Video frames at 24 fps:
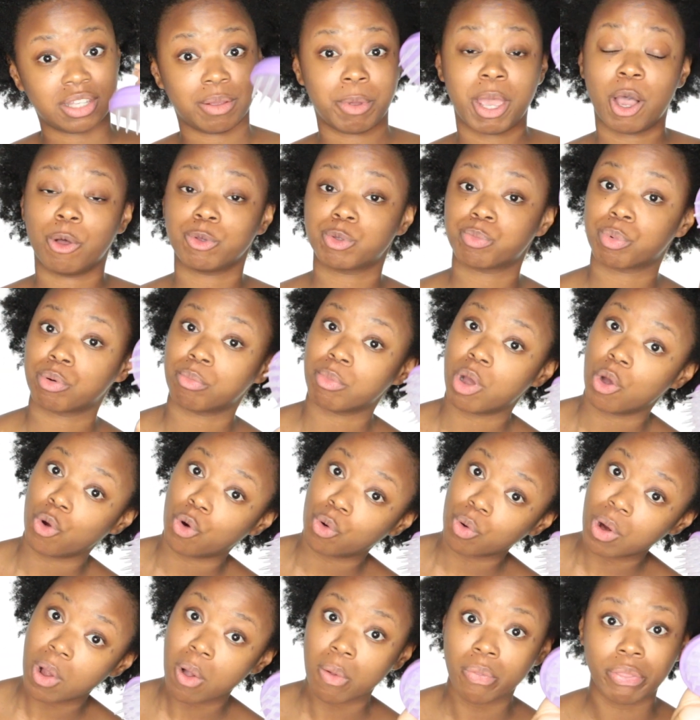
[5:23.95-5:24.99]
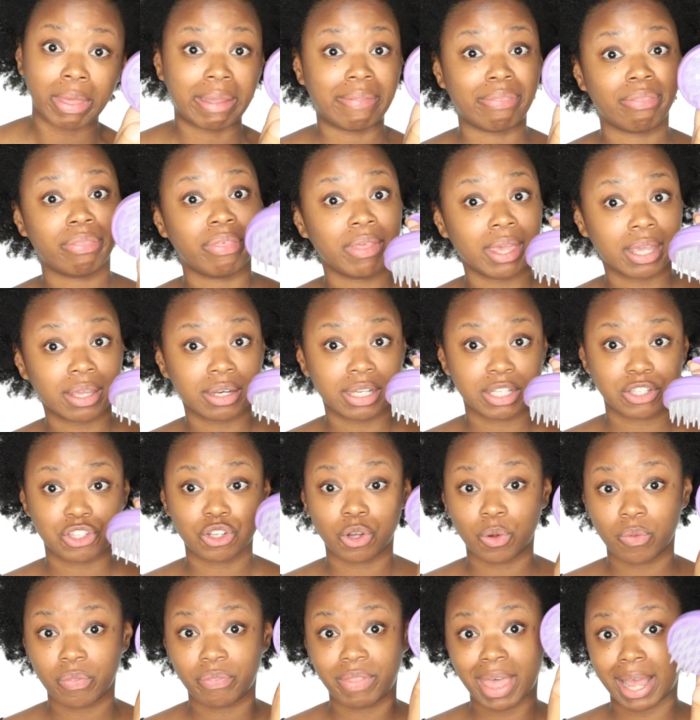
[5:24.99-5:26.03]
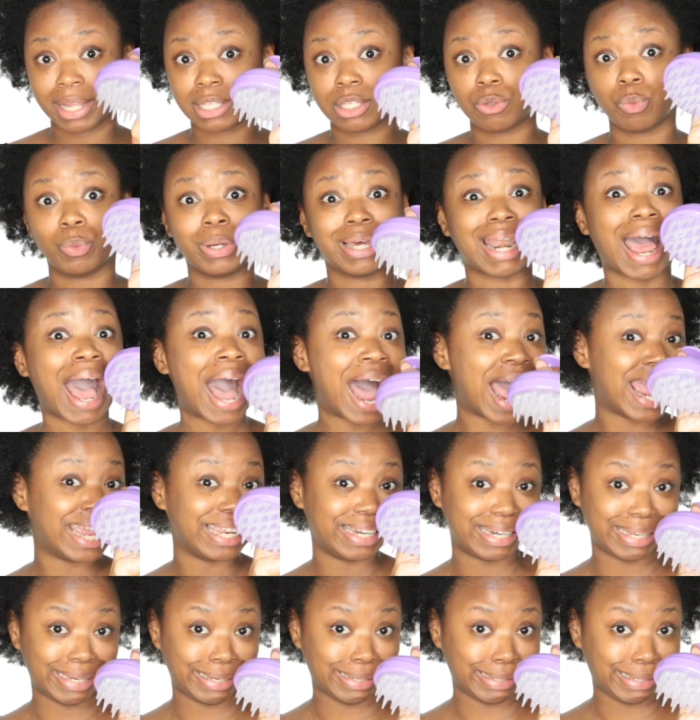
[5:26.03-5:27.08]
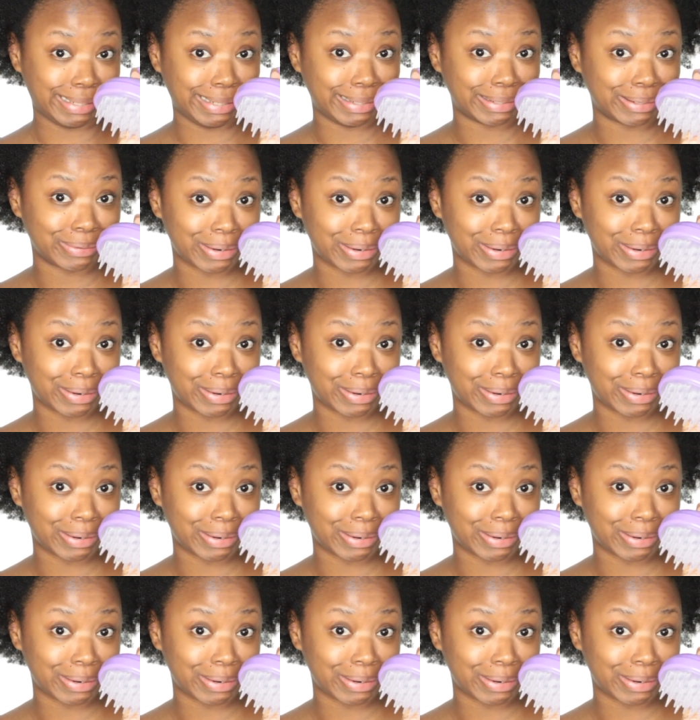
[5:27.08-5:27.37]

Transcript: It helps promote growth and thickness, so that's what I need.